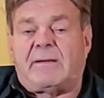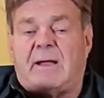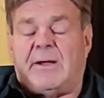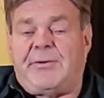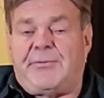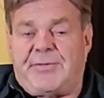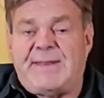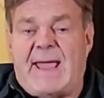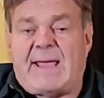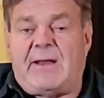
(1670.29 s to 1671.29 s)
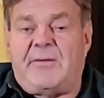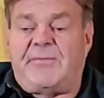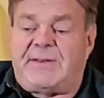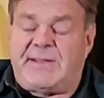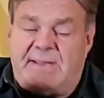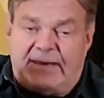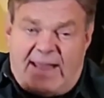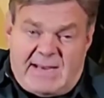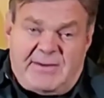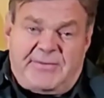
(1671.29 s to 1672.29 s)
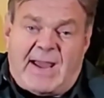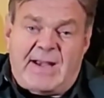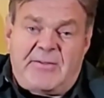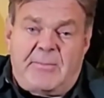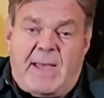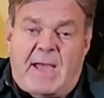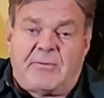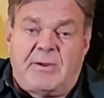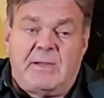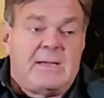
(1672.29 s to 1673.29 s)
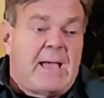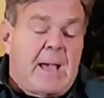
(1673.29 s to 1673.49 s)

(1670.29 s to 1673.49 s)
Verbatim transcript: side or the negative to the negative side of the battery.